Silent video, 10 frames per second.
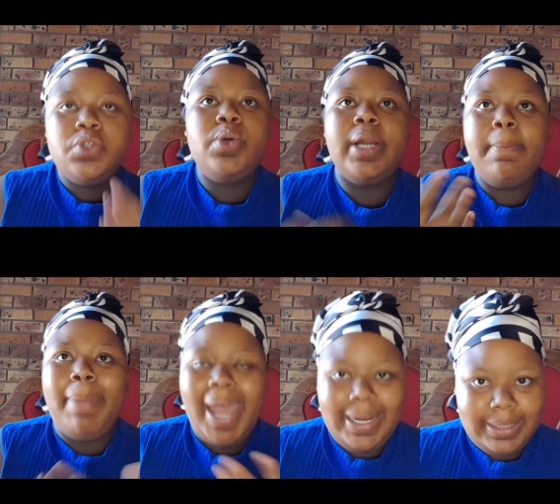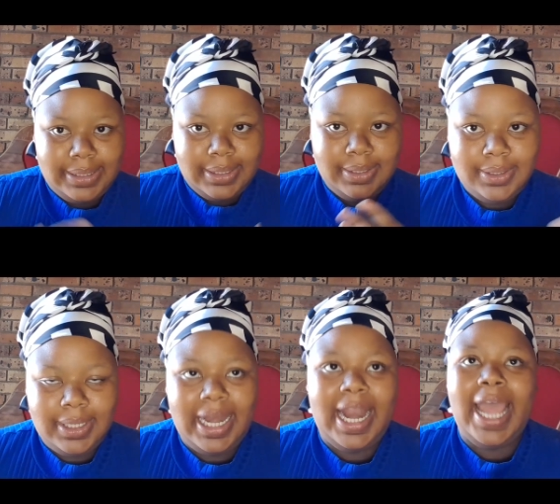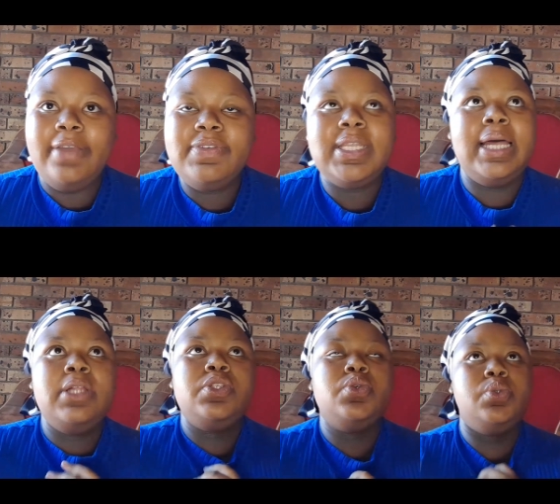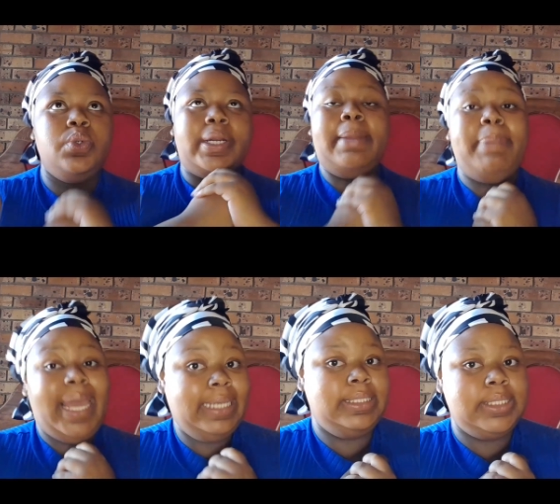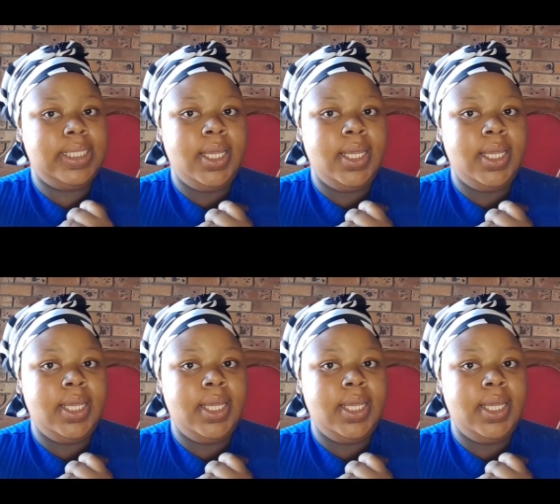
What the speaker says: repent. Lifestyle to repent.